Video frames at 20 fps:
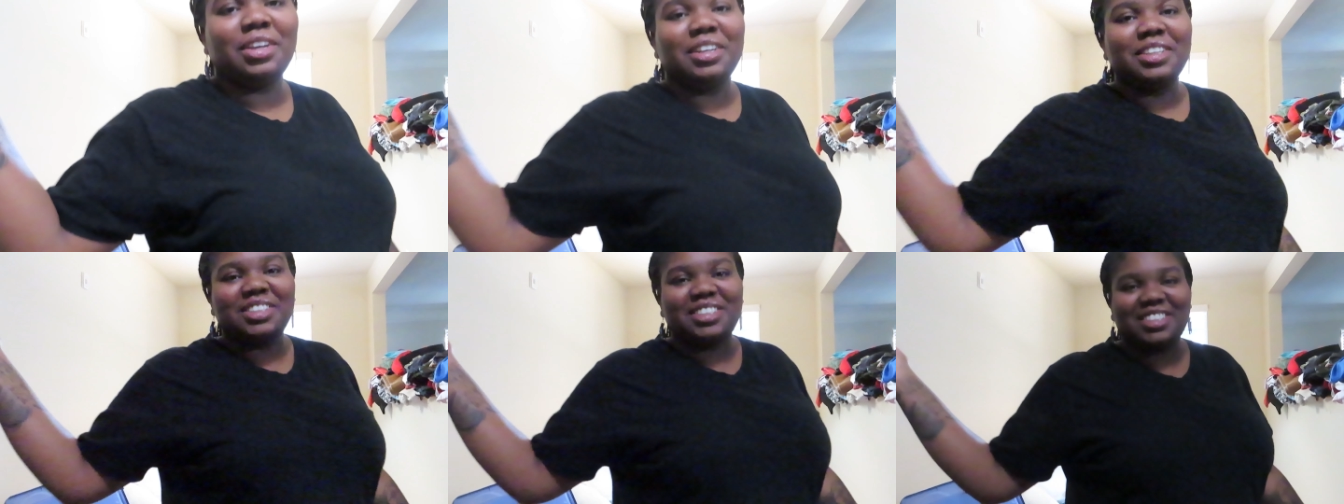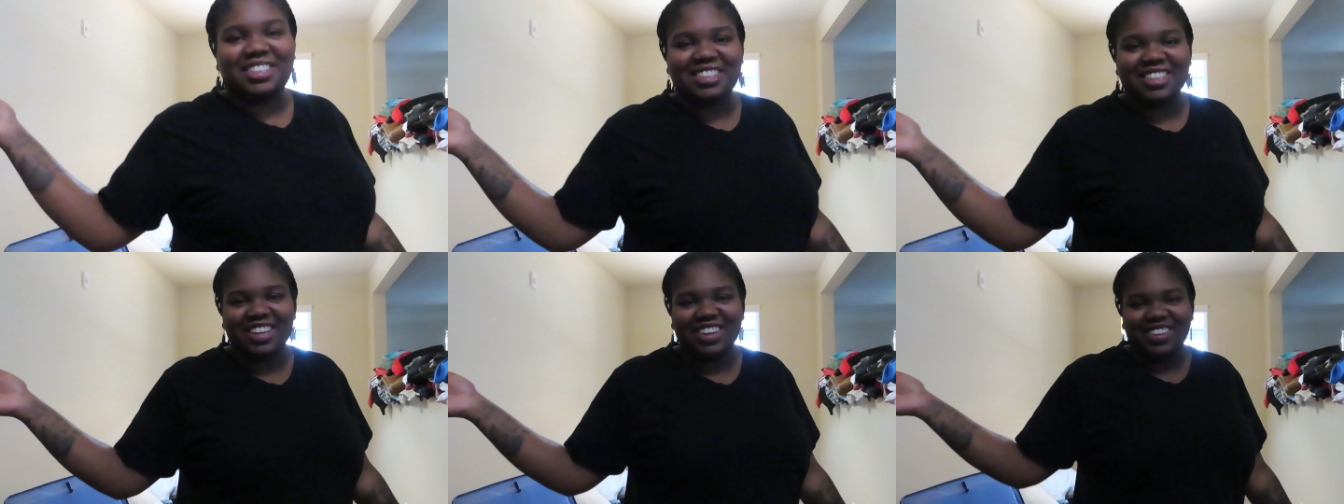
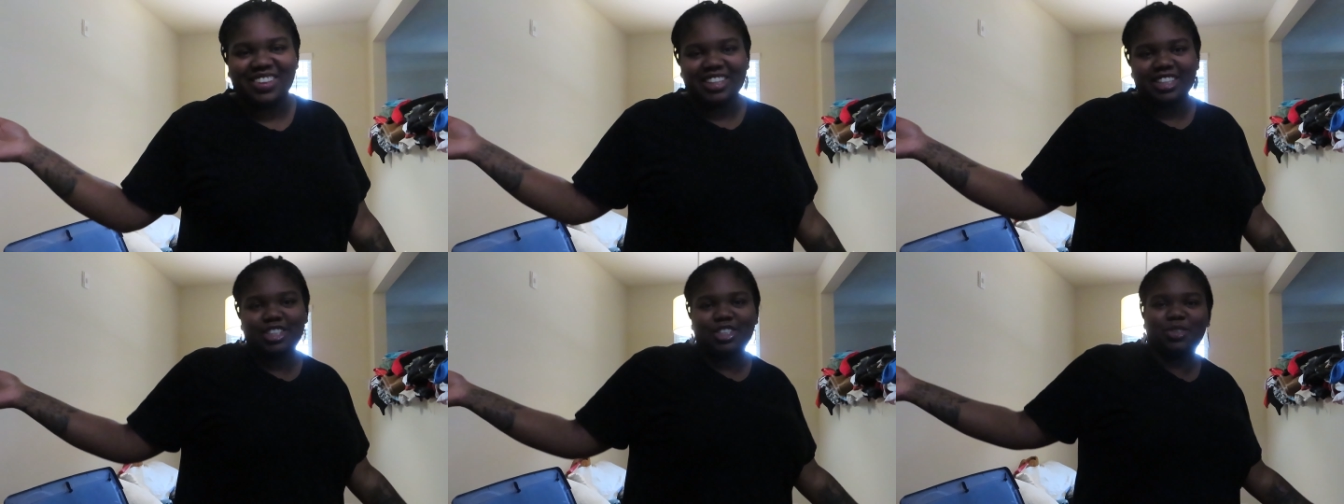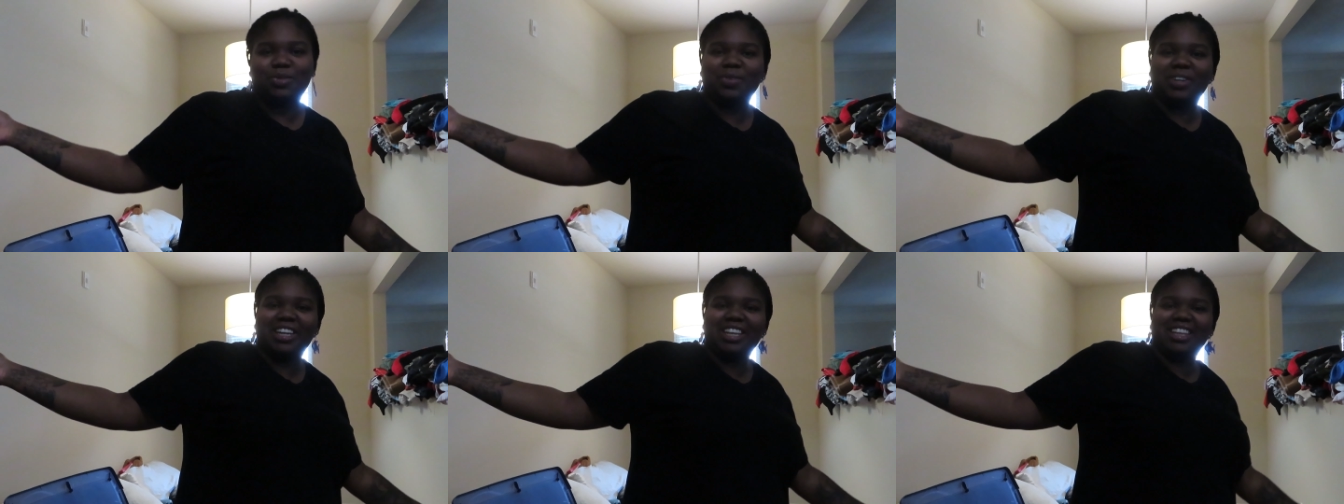So this
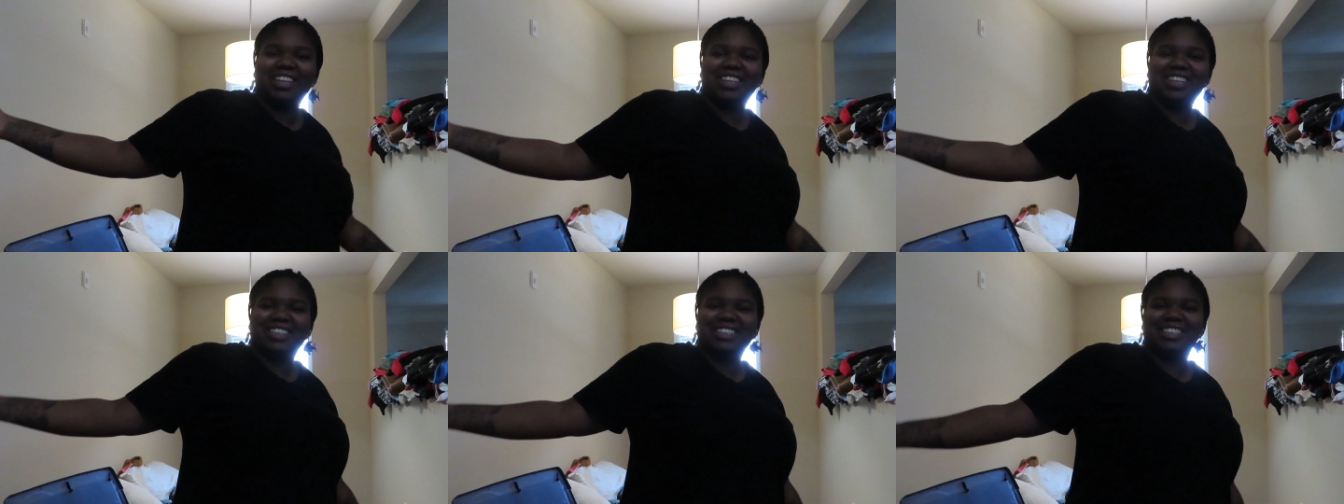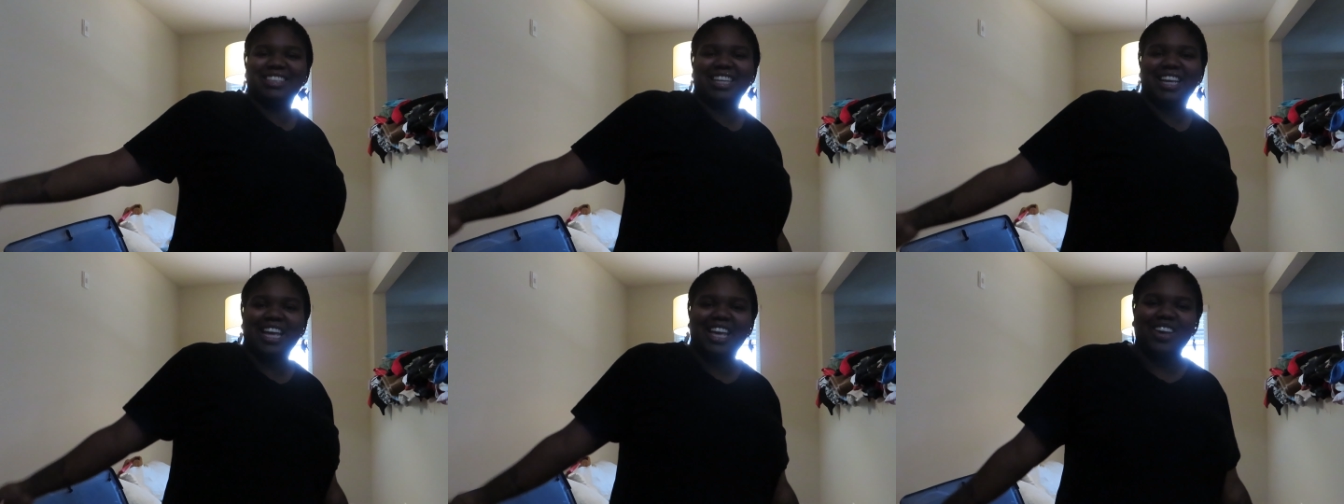is what it
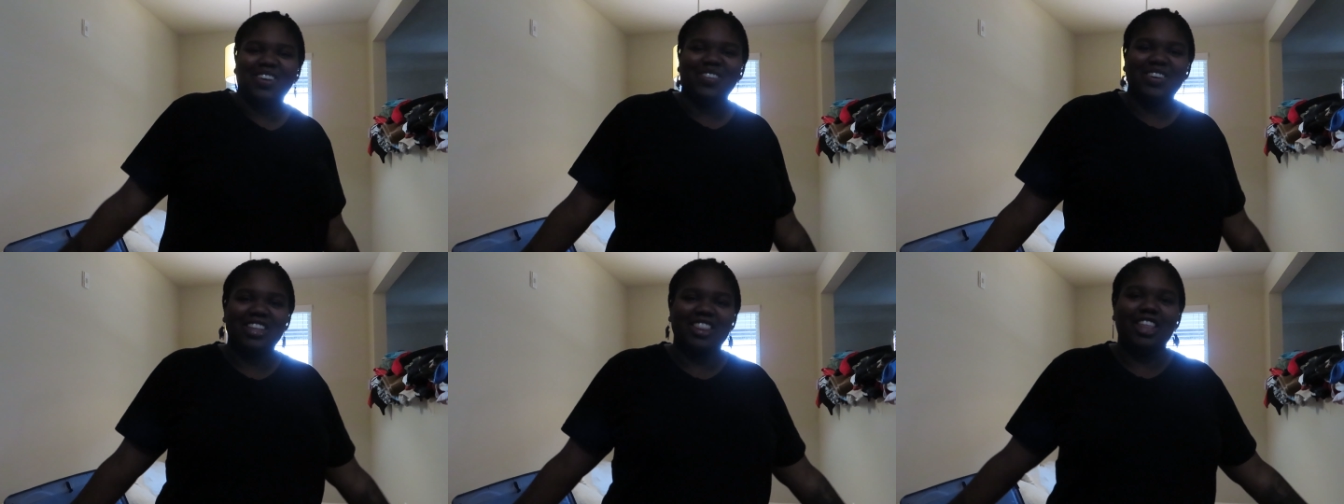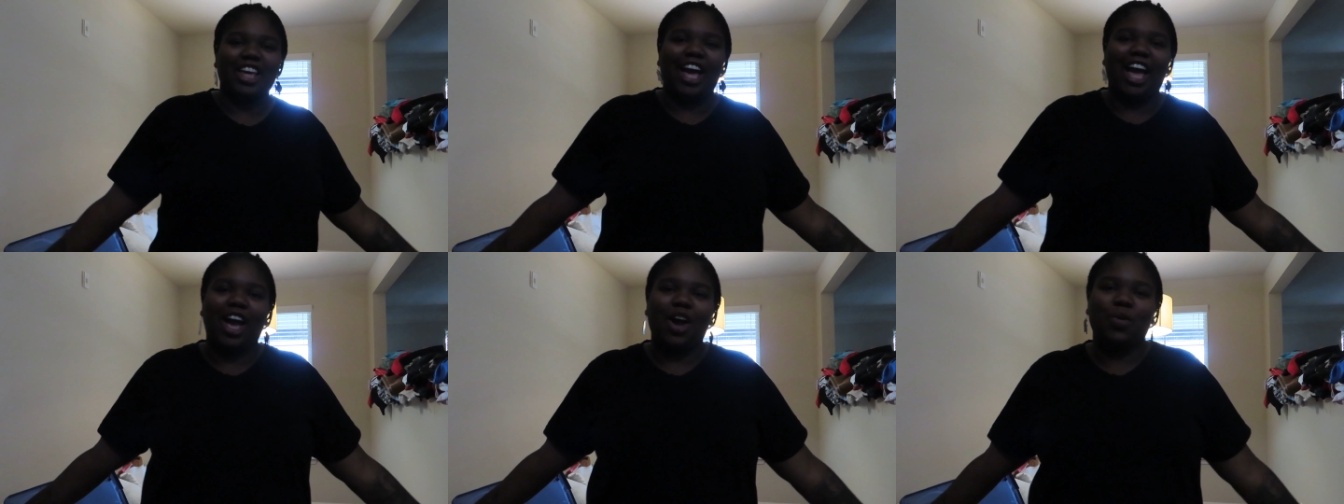looks like
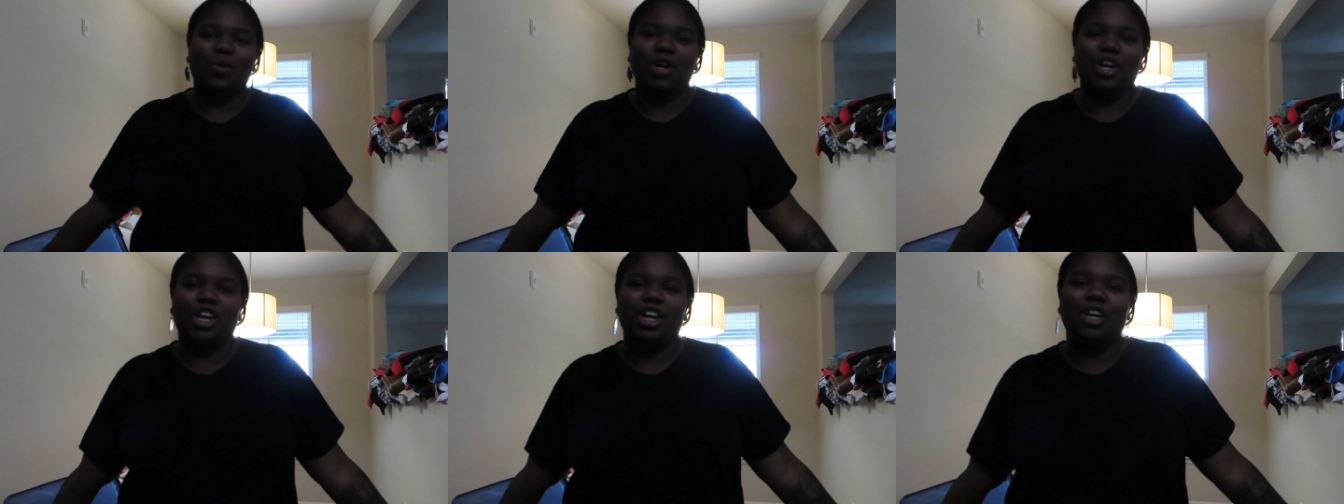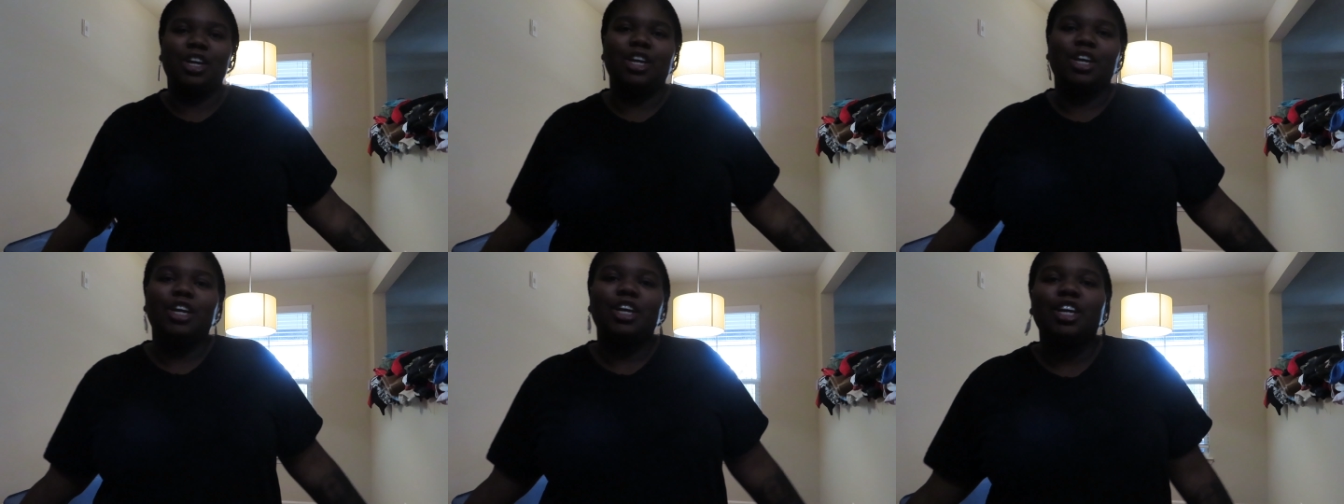with
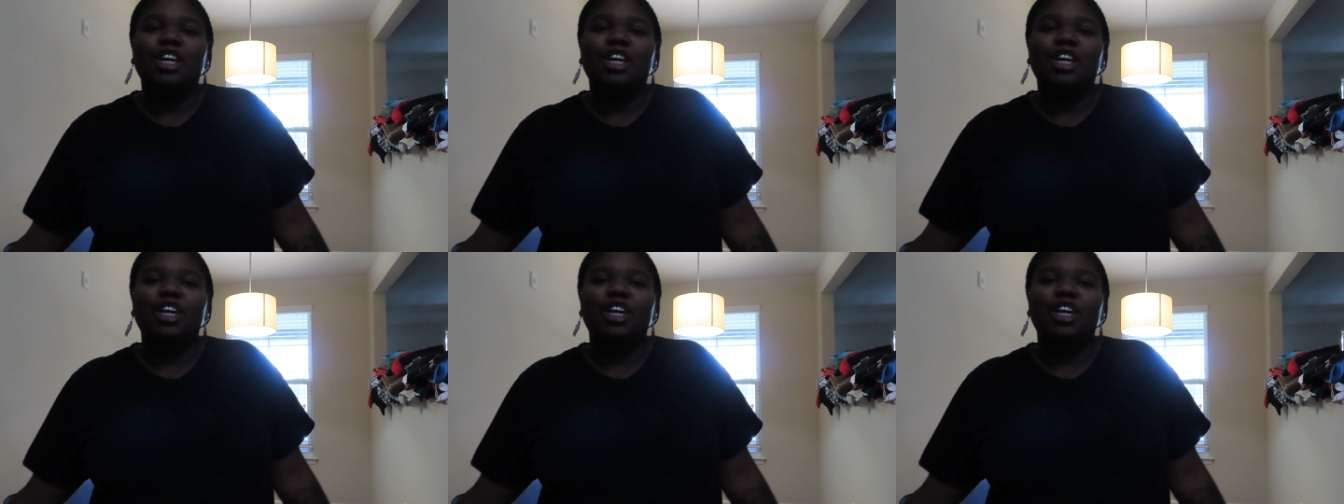our